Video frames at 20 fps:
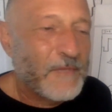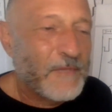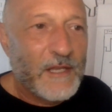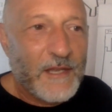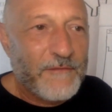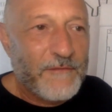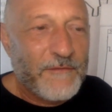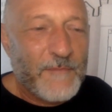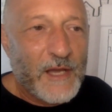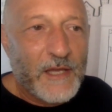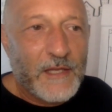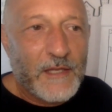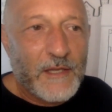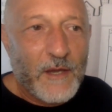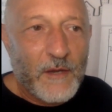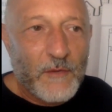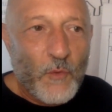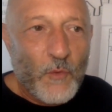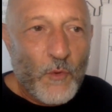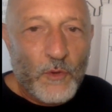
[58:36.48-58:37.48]
And I have
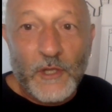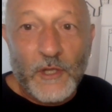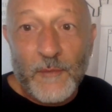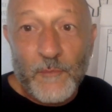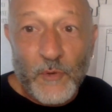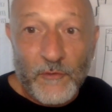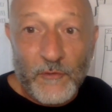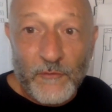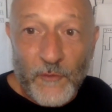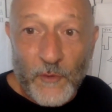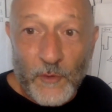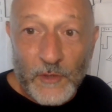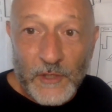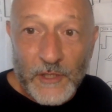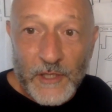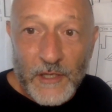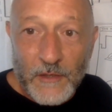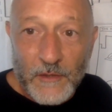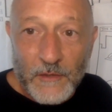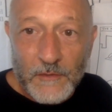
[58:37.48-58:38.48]
my online
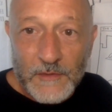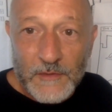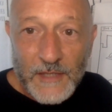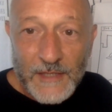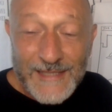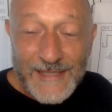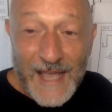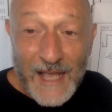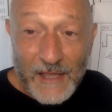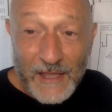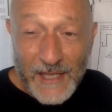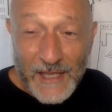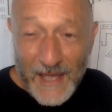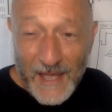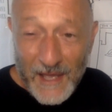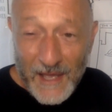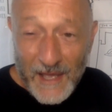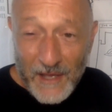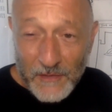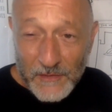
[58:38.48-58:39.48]
portfolios like
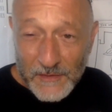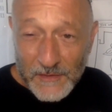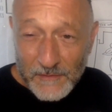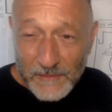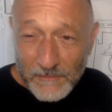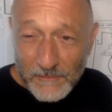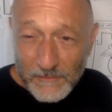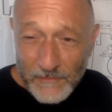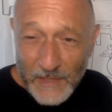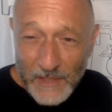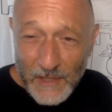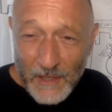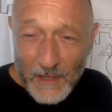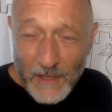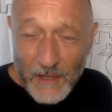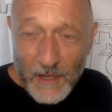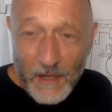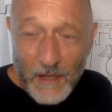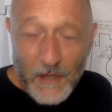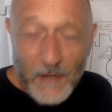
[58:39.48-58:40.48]
Talent House.
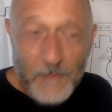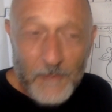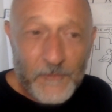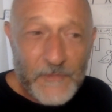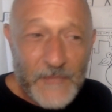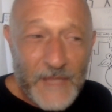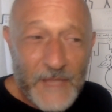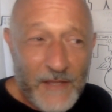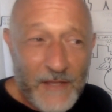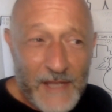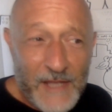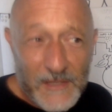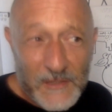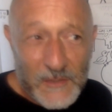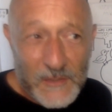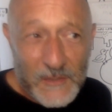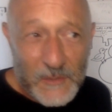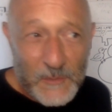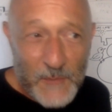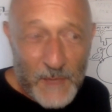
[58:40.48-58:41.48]
Talent
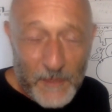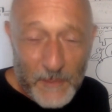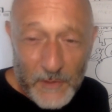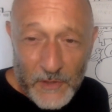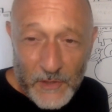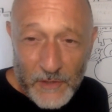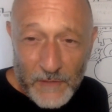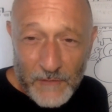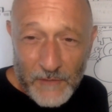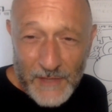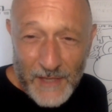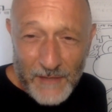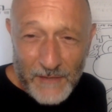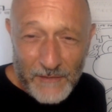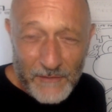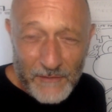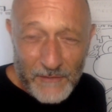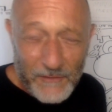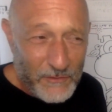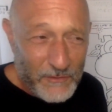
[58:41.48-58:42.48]
House is probably good. If you
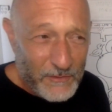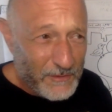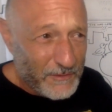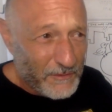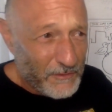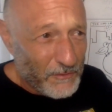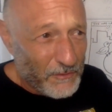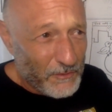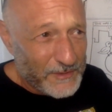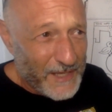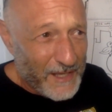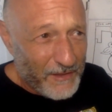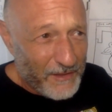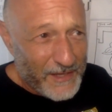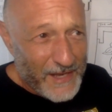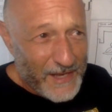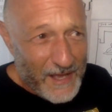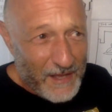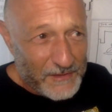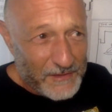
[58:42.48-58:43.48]
Google
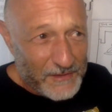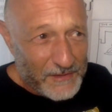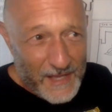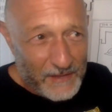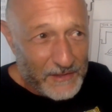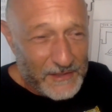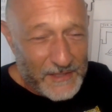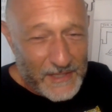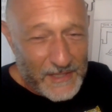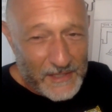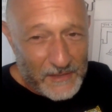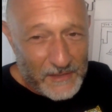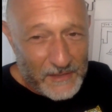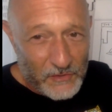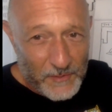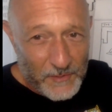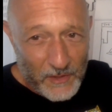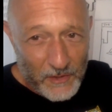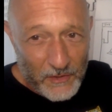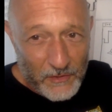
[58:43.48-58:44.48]
Talent House Alexander
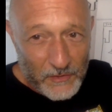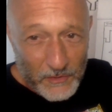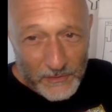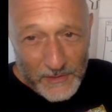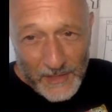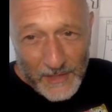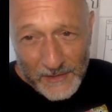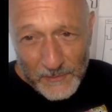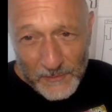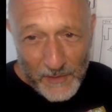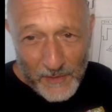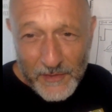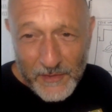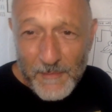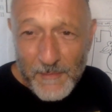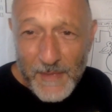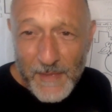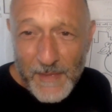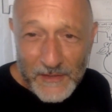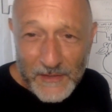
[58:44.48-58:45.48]
Shapiro, that's probably
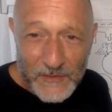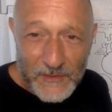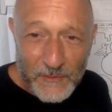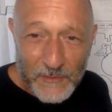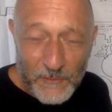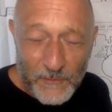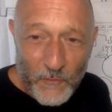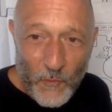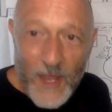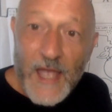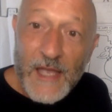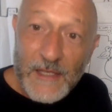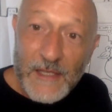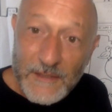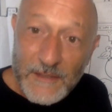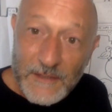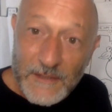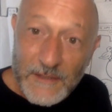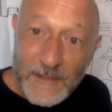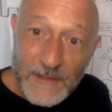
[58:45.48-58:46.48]
the best way
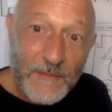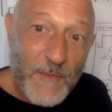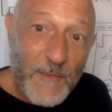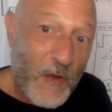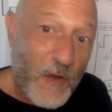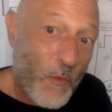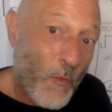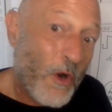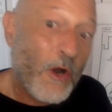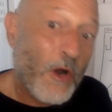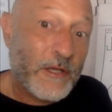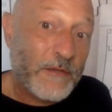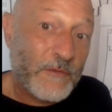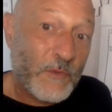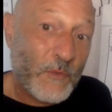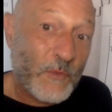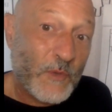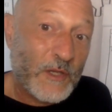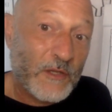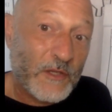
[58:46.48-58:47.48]
to see my work
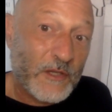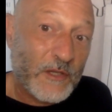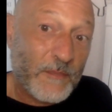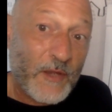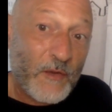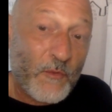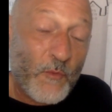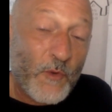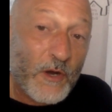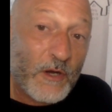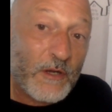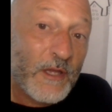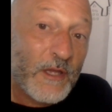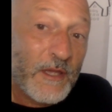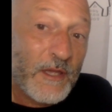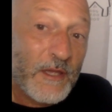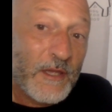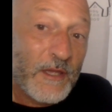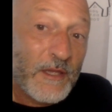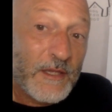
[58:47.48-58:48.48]
if you want to look at my work,
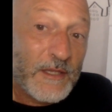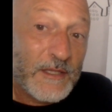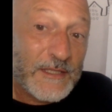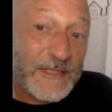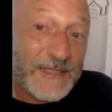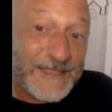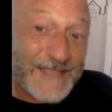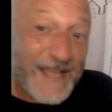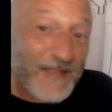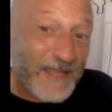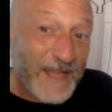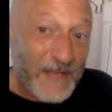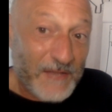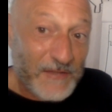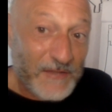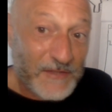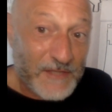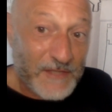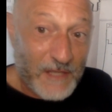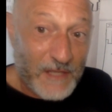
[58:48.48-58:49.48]
is at
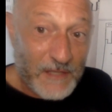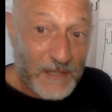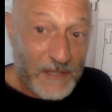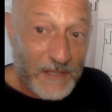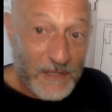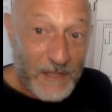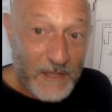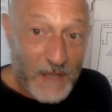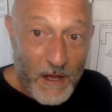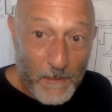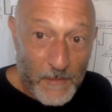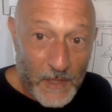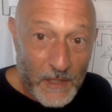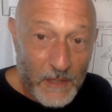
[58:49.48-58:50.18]
talenthouse.com.